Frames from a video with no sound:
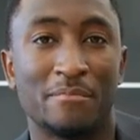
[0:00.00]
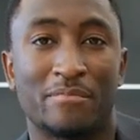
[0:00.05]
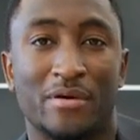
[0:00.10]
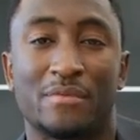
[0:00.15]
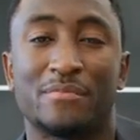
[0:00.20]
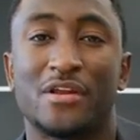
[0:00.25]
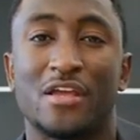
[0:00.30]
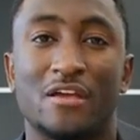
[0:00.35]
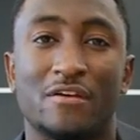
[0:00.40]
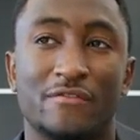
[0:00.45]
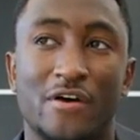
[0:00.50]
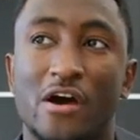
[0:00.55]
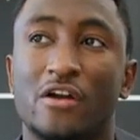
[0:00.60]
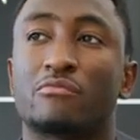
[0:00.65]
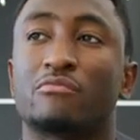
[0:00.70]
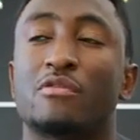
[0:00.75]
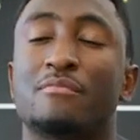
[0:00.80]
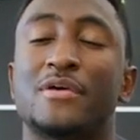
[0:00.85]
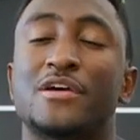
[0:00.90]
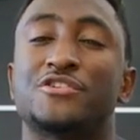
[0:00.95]
But I'm gonna give
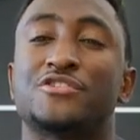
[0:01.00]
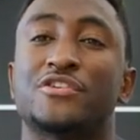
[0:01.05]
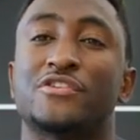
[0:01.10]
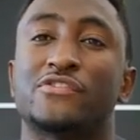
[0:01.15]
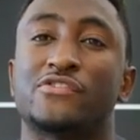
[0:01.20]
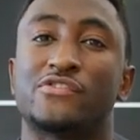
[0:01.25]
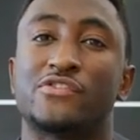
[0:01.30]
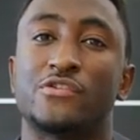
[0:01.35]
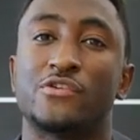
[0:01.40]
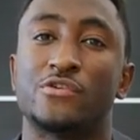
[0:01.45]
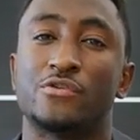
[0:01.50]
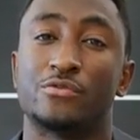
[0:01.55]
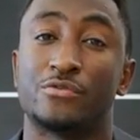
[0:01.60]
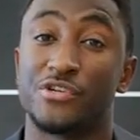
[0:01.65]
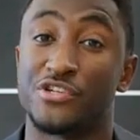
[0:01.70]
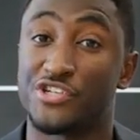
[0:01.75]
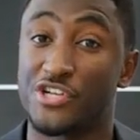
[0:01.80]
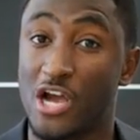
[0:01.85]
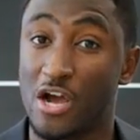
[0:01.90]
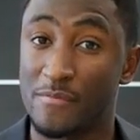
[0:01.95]
honorable mentions to
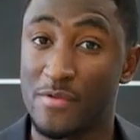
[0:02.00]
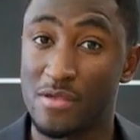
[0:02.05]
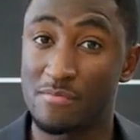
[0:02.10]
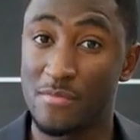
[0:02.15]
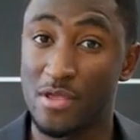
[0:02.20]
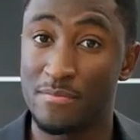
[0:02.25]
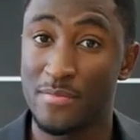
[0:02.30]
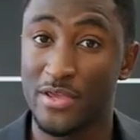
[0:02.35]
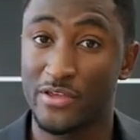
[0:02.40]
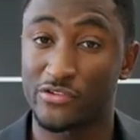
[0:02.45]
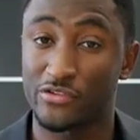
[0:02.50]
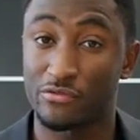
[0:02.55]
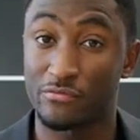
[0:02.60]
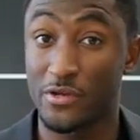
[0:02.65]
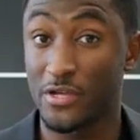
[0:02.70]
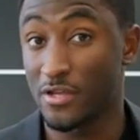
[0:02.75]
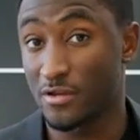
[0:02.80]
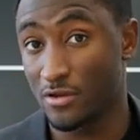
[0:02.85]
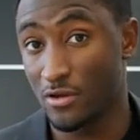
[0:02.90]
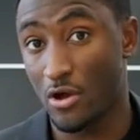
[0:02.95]
the Xiaomi Mi Mix
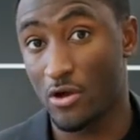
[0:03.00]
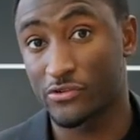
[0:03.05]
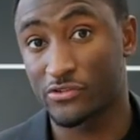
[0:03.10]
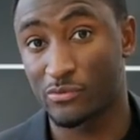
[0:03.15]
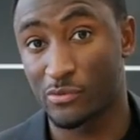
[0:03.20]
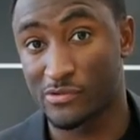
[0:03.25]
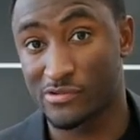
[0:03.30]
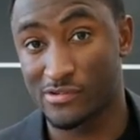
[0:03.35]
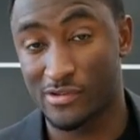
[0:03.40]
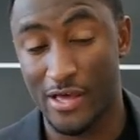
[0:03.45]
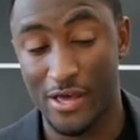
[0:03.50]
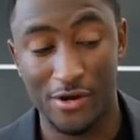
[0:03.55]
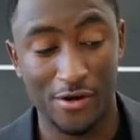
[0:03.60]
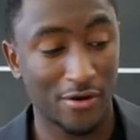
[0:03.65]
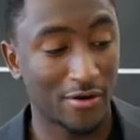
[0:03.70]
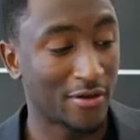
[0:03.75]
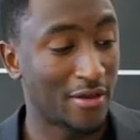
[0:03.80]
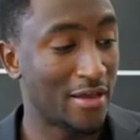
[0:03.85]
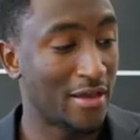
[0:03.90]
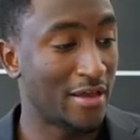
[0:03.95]
3, also a
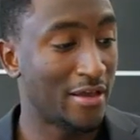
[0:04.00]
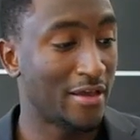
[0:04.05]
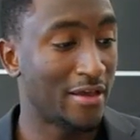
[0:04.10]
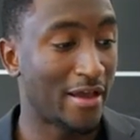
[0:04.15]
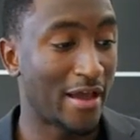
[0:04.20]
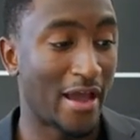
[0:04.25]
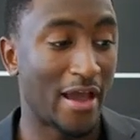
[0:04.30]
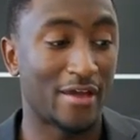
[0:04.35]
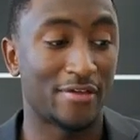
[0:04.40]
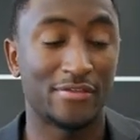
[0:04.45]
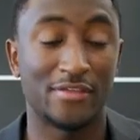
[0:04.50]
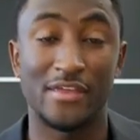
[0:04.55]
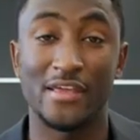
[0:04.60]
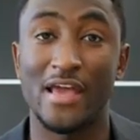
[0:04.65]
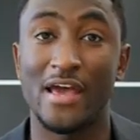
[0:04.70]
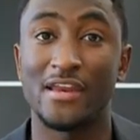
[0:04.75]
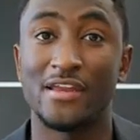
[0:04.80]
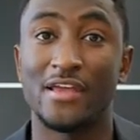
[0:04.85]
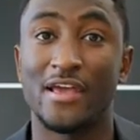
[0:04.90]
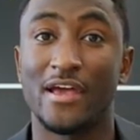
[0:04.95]
slider, and
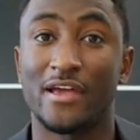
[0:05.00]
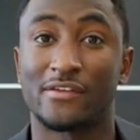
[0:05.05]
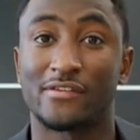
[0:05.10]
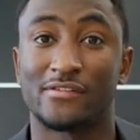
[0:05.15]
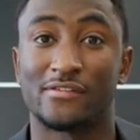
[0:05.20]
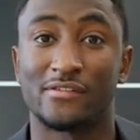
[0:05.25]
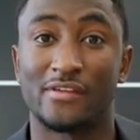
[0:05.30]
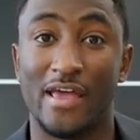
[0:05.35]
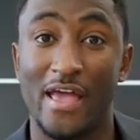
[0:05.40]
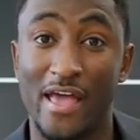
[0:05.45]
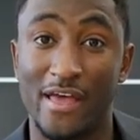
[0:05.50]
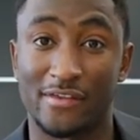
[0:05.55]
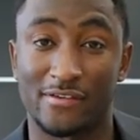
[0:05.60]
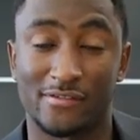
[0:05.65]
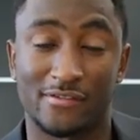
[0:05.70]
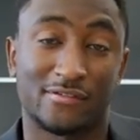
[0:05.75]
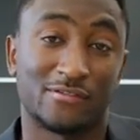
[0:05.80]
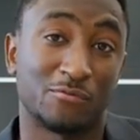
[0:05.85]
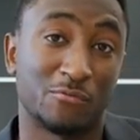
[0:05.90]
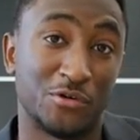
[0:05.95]
the NEX
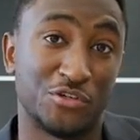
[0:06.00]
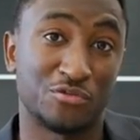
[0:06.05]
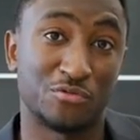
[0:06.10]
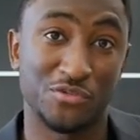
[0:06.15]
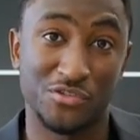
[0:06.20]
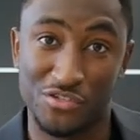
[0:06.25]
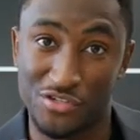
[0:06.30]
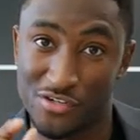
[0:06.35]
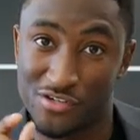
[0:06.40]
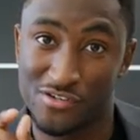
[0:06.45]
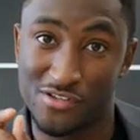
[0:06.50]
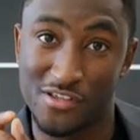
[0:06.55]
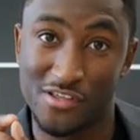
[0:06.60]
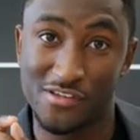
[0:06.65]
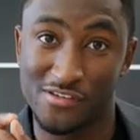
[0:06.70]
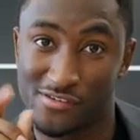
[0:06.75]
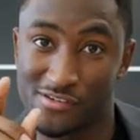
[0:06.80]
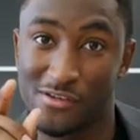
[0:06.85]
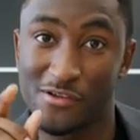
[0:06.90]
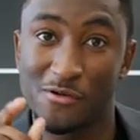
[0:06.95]
S, which was just
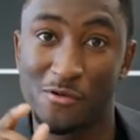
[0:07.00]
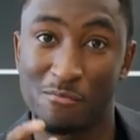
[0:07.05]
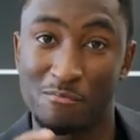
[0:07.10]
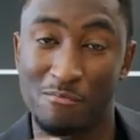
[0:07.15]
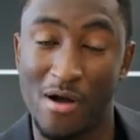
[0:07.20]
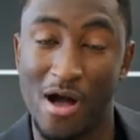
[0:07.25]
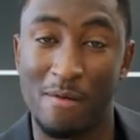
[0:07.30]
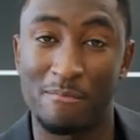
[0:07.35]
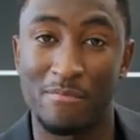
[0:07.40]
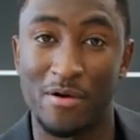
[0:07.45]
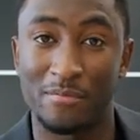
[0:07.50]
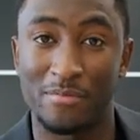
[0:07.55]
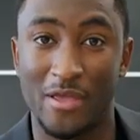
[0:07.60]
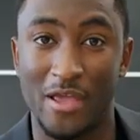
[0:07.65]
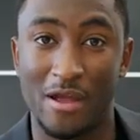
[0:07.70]
the single pop-up